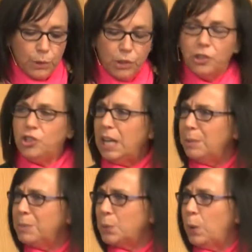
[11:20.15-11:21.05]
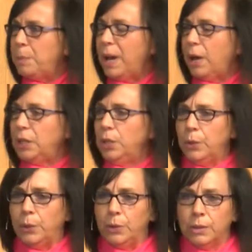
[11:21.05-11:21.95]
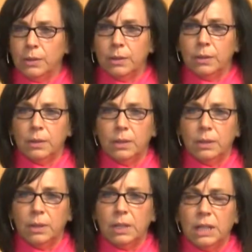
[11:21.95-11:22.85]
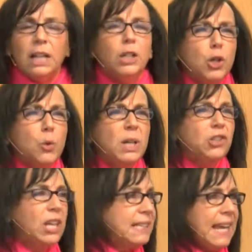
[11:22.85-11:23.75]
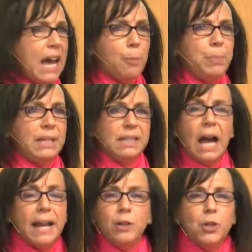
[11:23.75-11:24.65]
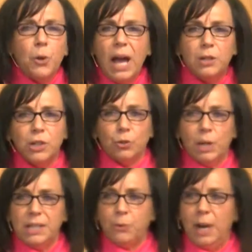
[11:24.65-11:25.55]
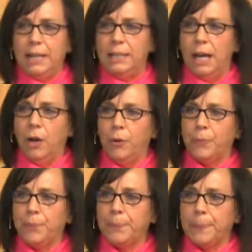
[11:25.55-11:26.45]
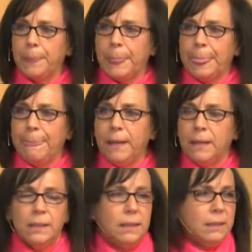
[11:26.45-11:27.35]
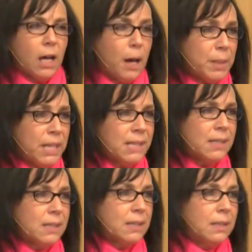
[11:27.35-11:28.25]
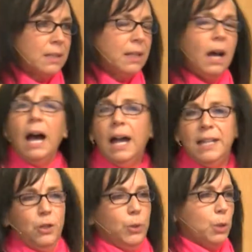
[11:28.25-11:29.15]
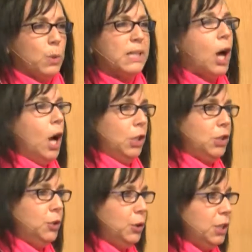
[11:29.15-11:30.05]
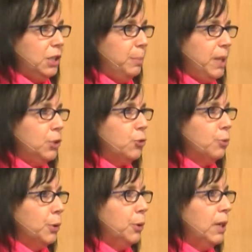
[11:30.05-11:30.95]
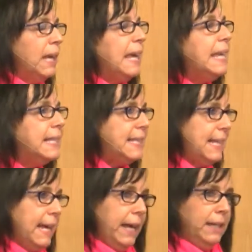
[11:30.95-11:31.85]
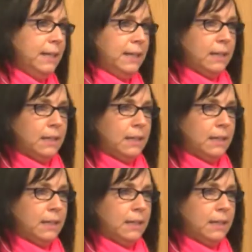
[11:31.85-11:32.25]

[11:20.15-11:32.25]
Well, James, what about you? "Look what just happened. I don't know how to trust right now." Thomas, "I knew it was all too good to be true. He's dead."